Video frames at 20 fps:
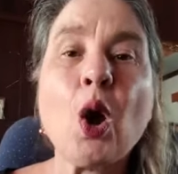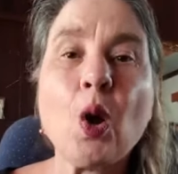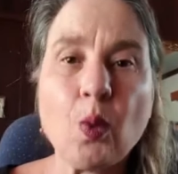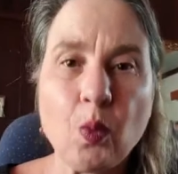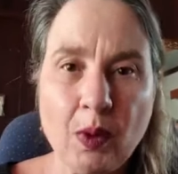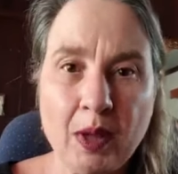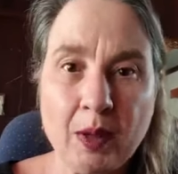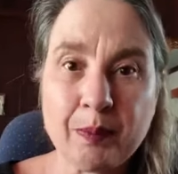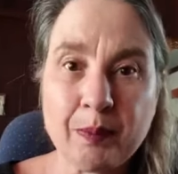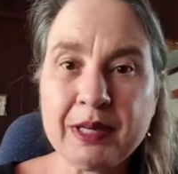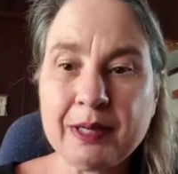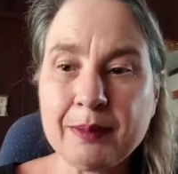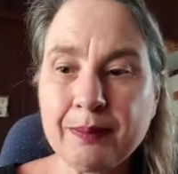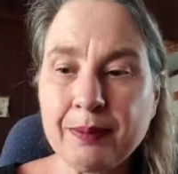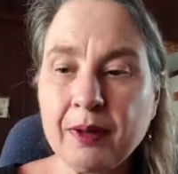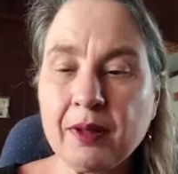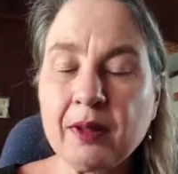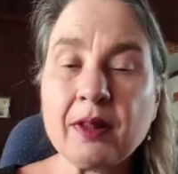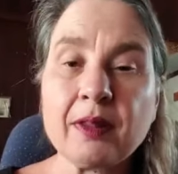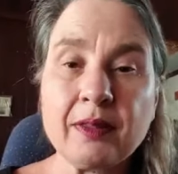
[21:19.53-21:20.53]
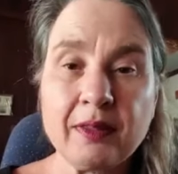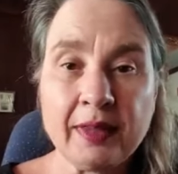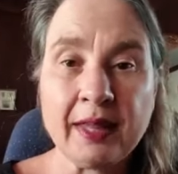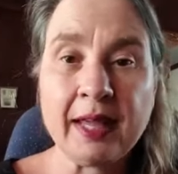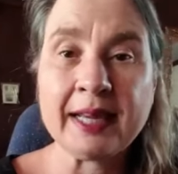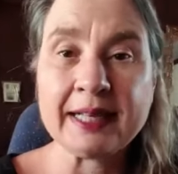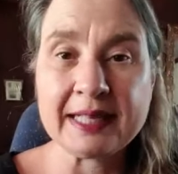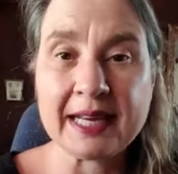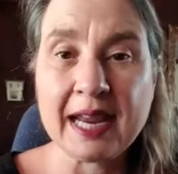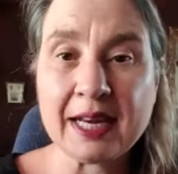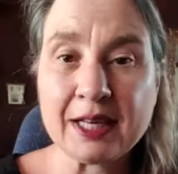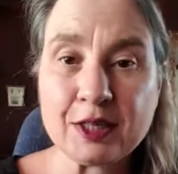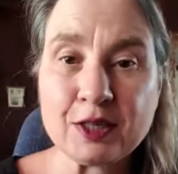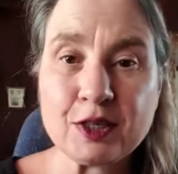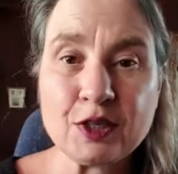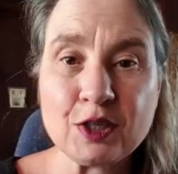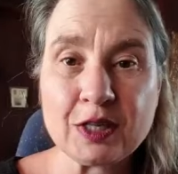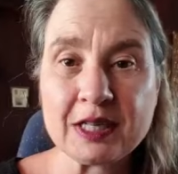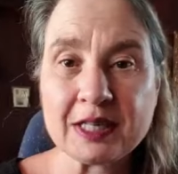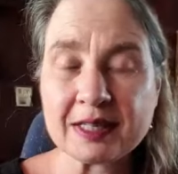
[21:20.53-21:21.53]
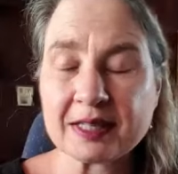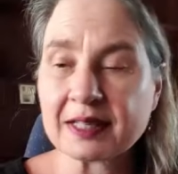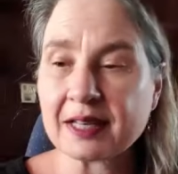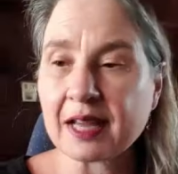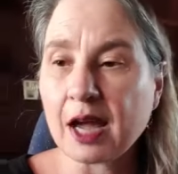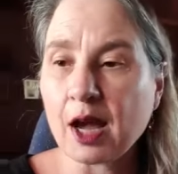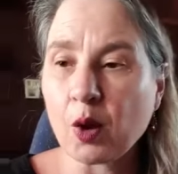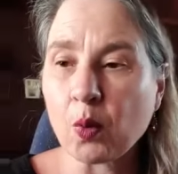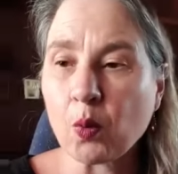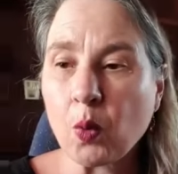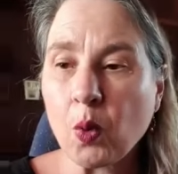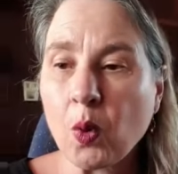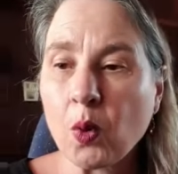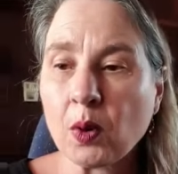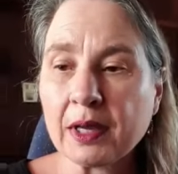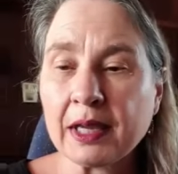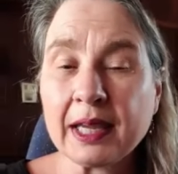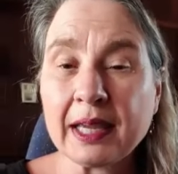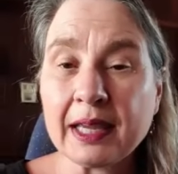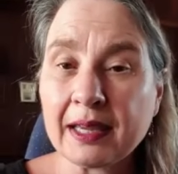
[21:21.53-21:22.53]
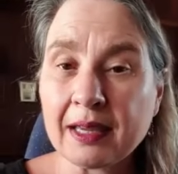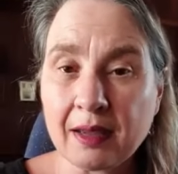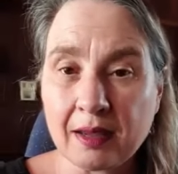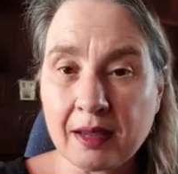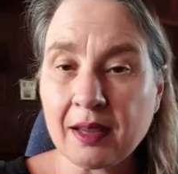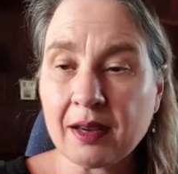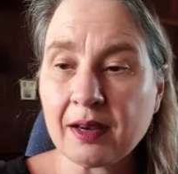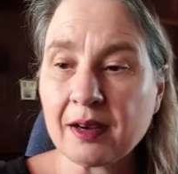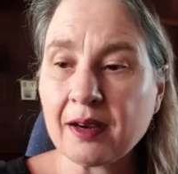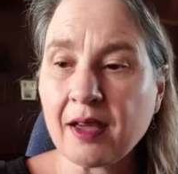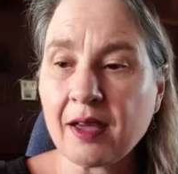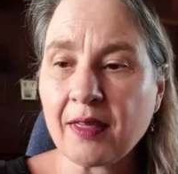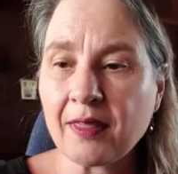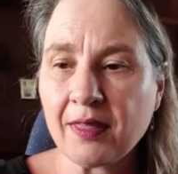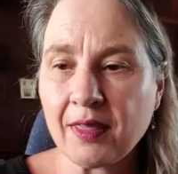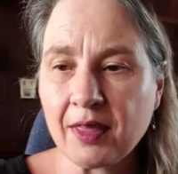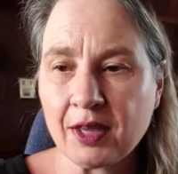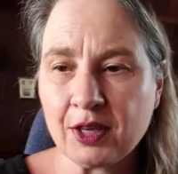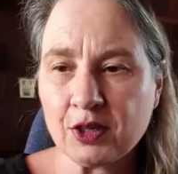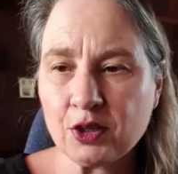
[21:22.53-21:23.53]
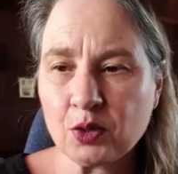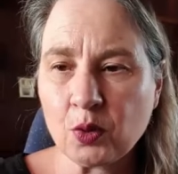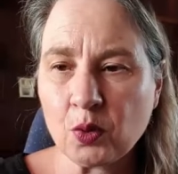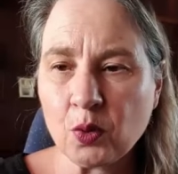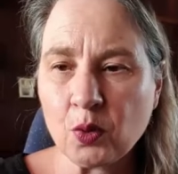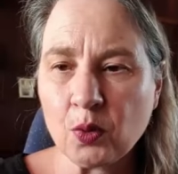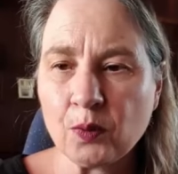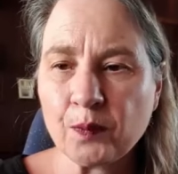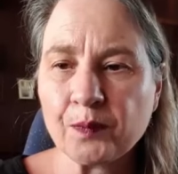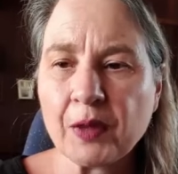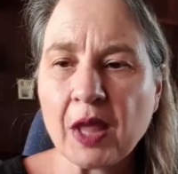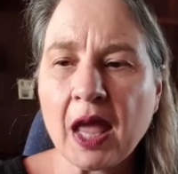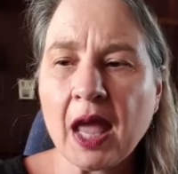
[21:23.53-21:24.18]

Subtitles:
Well, people, that energy is now walking in the door.